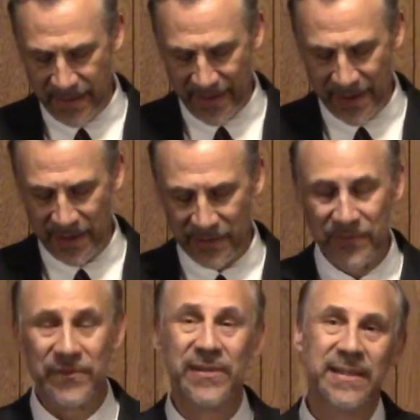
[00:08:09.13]

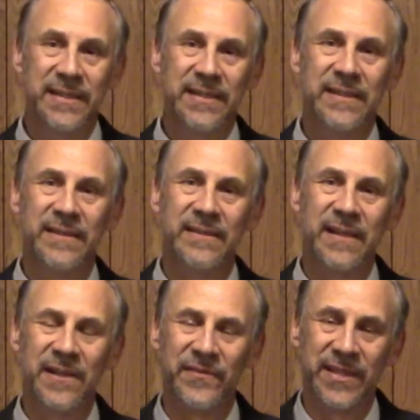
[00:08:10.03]
of
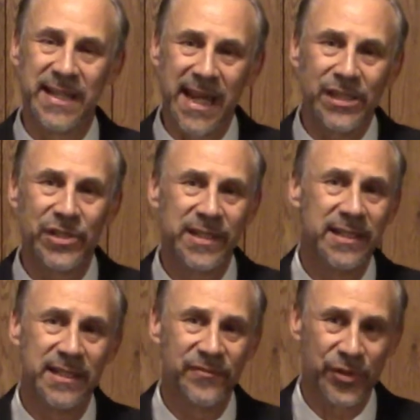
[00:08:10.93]
the nation
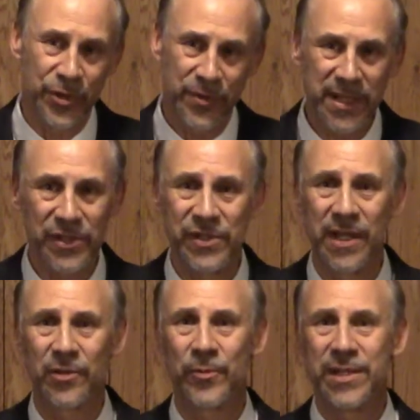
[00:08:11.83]
of Judah
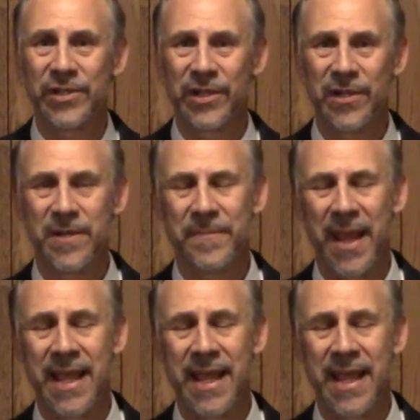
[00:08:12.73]
shall return.